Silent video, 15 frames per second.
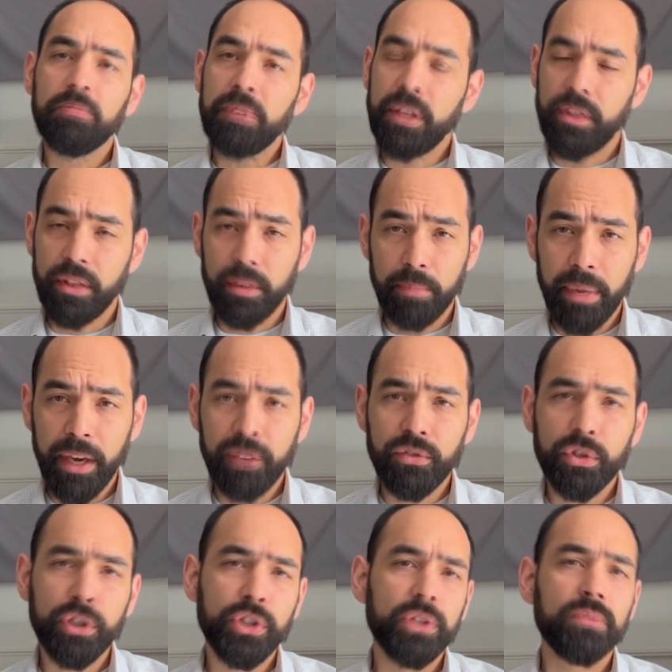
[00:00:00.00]
either the paid
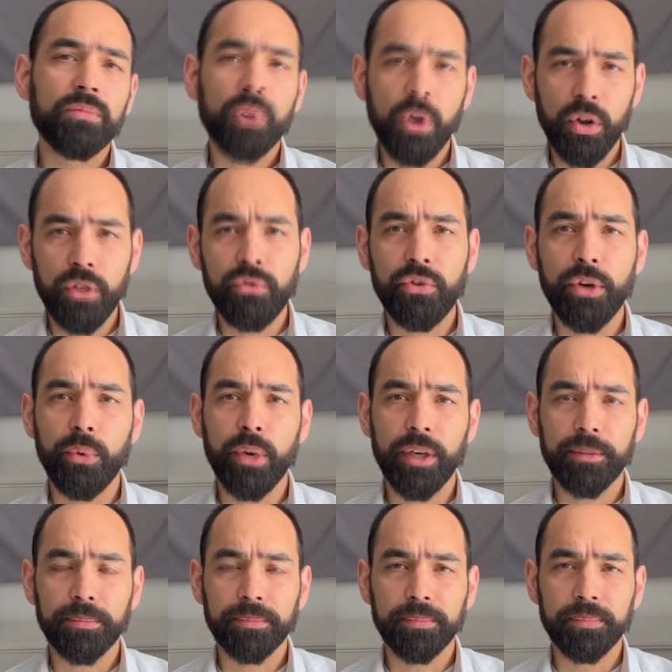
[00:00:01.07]
version or the free one.